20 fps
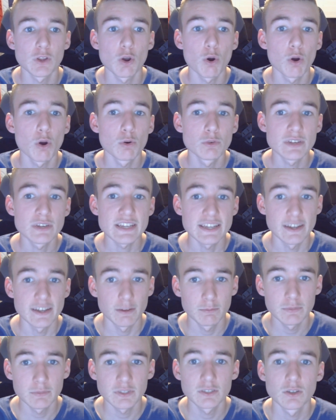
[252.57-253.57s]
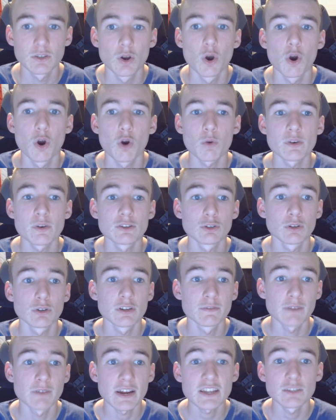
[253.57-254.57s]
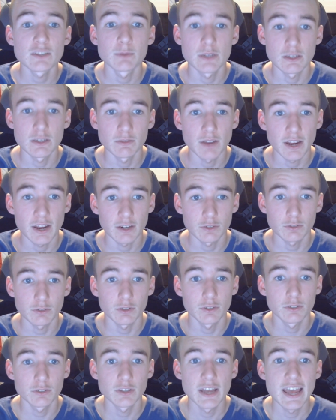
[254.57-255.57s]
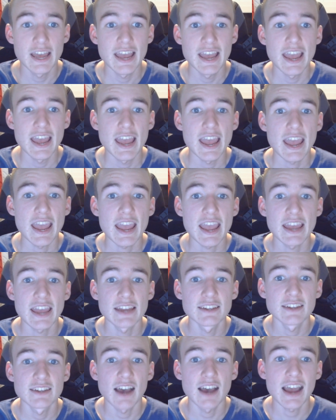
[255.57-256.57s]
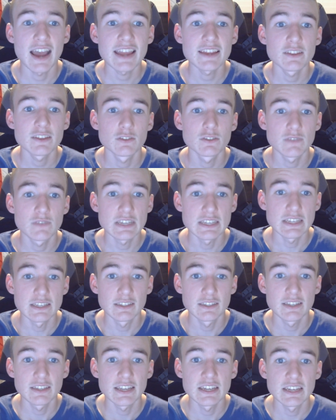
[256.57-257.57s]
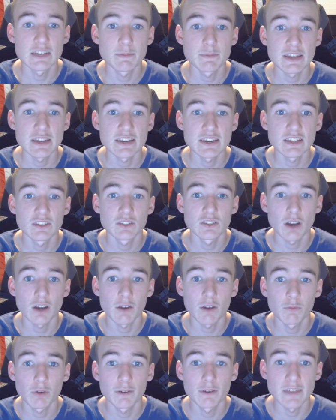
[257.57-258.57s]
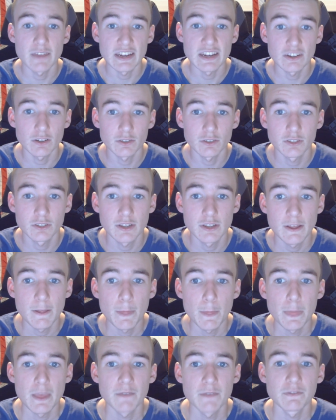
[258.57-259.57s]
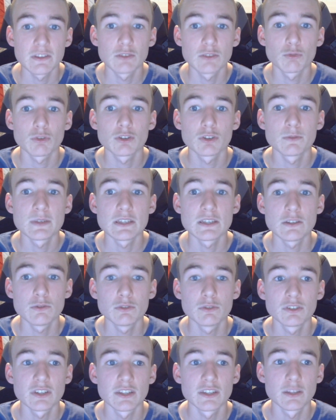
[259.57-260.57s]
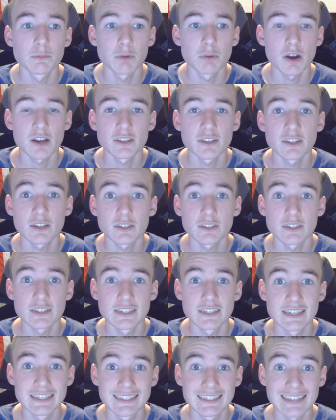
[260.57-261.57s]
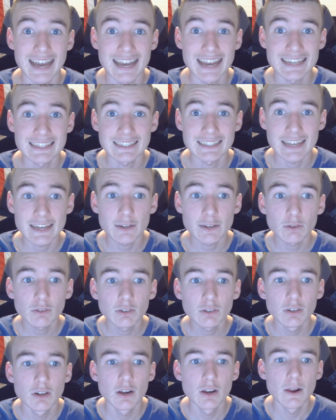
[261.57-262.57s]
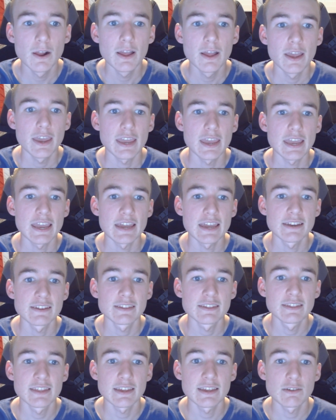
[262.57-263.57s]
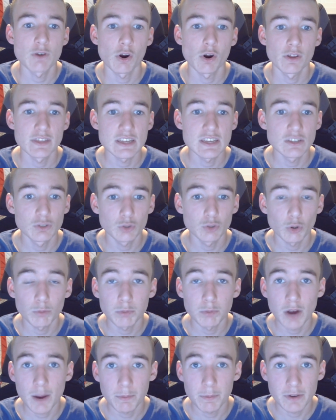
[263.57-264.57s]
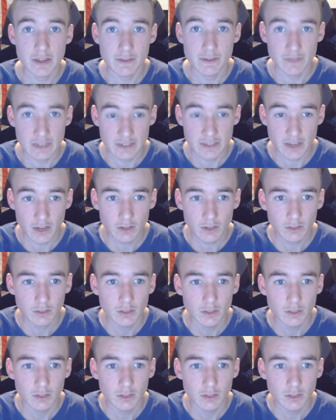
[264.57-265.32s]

ODMs, original device manufacturers, and ISVs, independent software vendors. These were to be used in the product design cycle, and they are the sole property of Intel,